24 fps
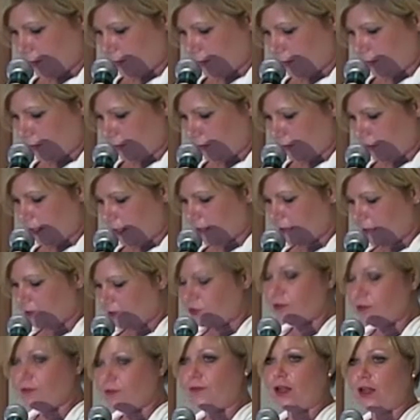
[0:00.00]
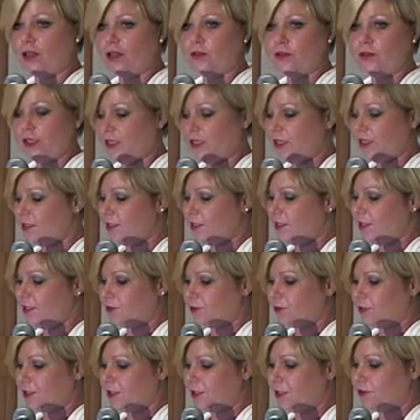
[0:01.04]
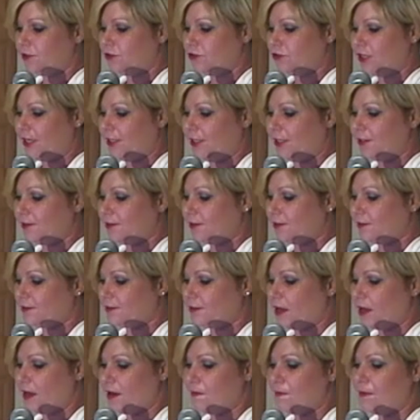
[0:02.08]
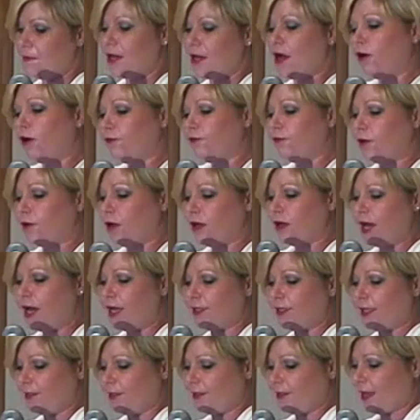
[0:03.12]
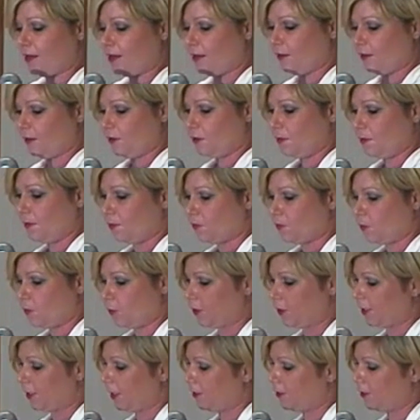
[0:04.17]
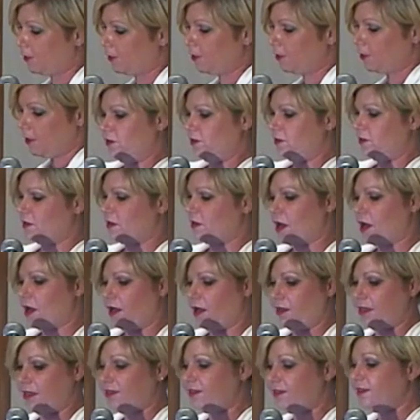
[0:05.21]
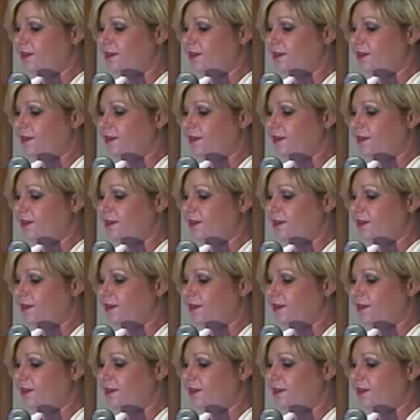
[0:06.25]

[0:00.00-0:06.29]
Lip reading: to follow the ET3 constraints, but I'll highlight that a little bit more later. This is an